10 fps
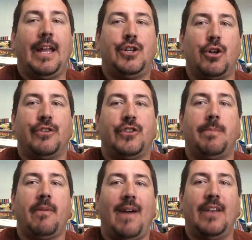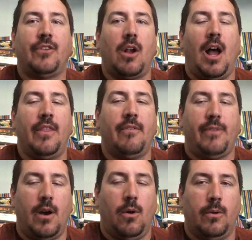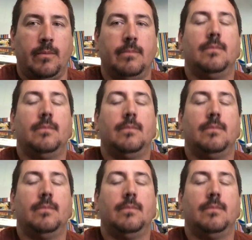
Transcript: get your supervisor on the phone.